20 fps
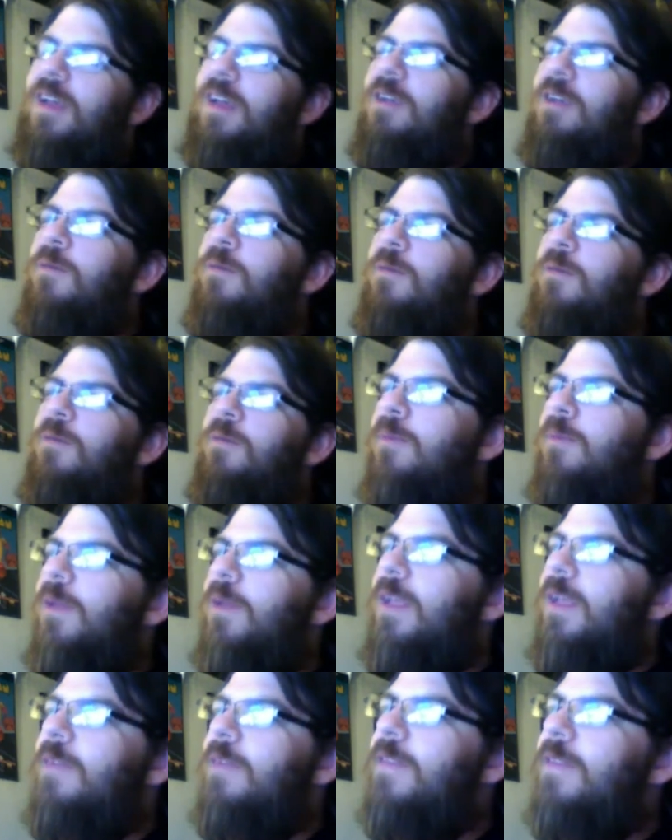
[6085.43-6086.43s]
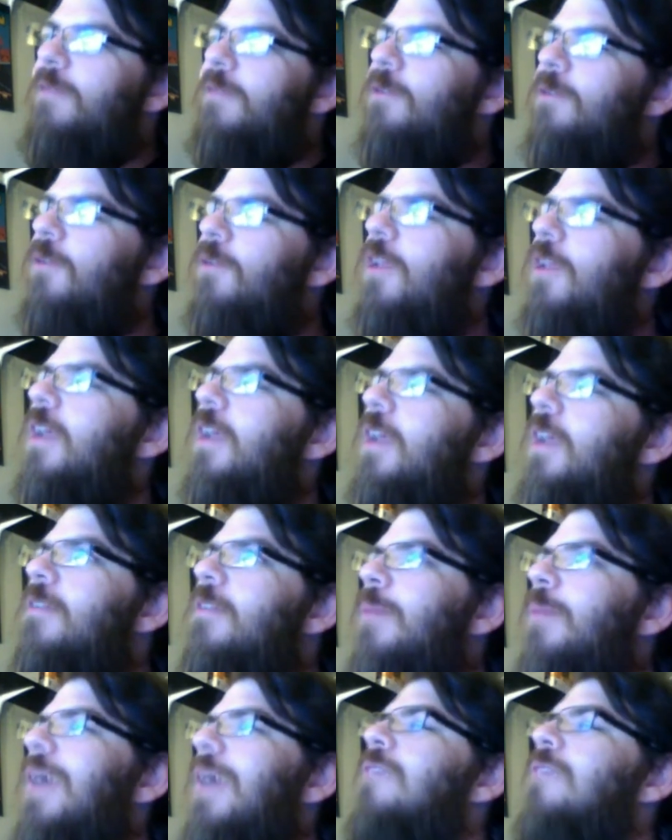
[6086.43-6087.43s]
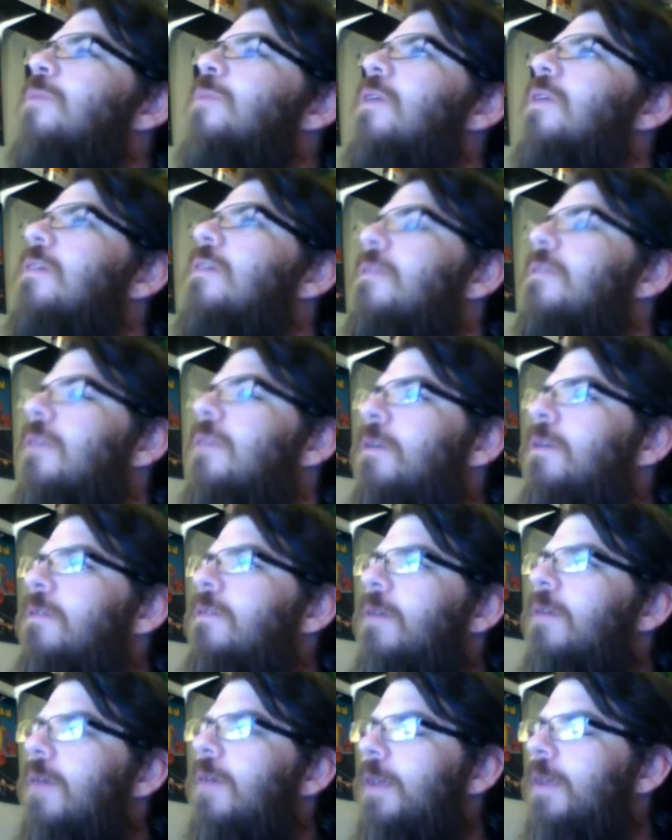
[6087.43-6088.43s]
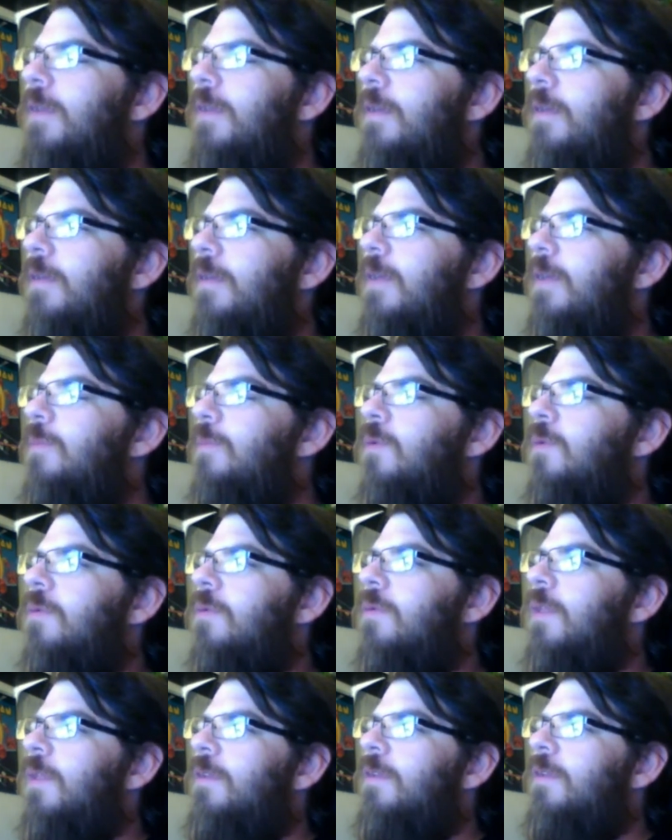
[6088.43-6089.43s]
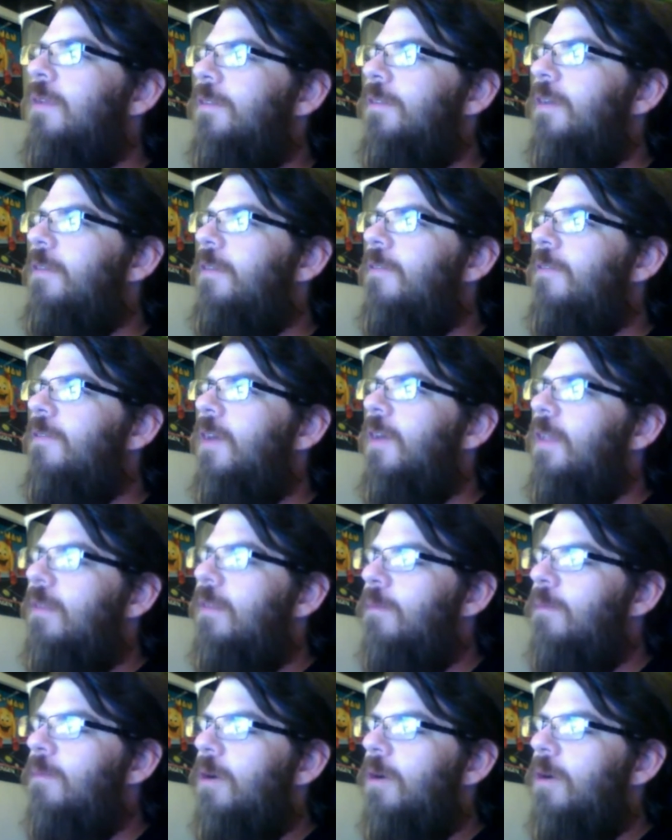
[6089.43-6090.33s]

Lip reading: want like if you're really good at Smash Brothers, you know, as an example, and you're just gonna fucking murder